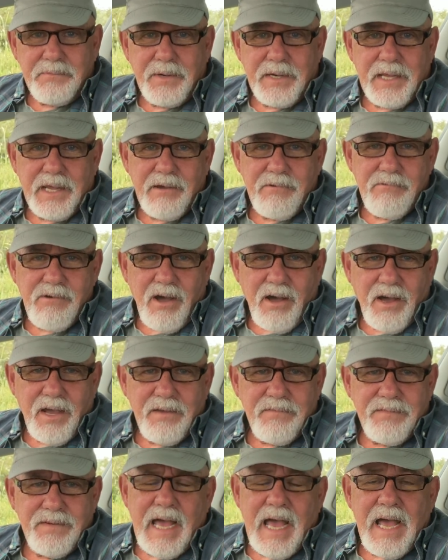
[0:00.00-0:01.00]
when it
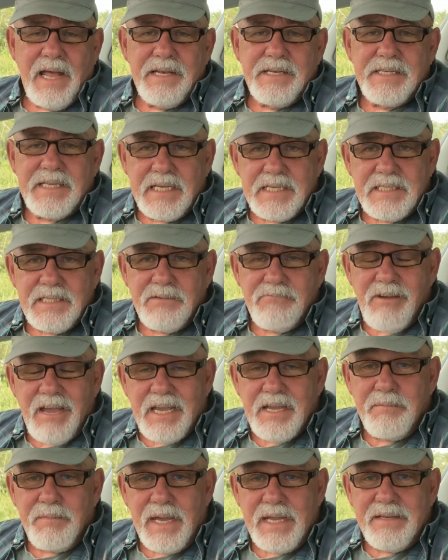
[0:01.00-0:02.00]
arrived, and Tesla
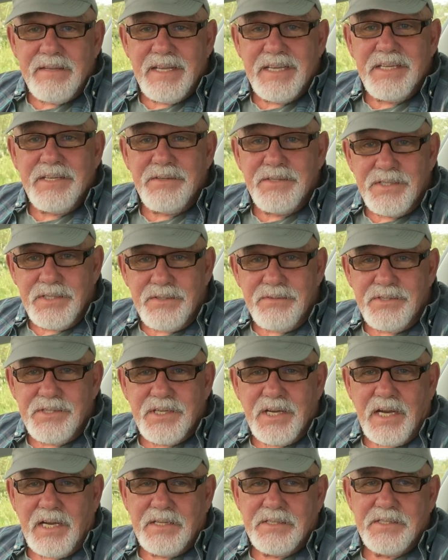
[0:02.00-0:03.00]
recommend that you do
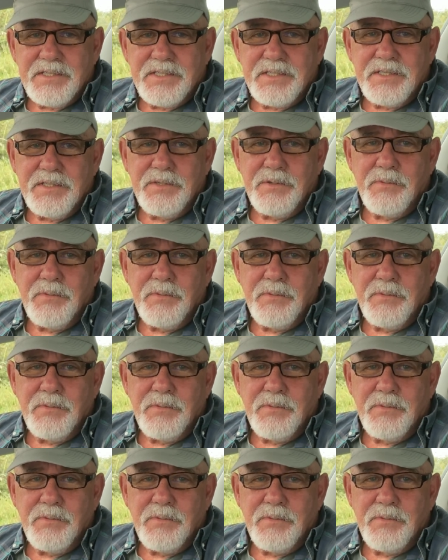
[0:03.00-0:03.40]
charge to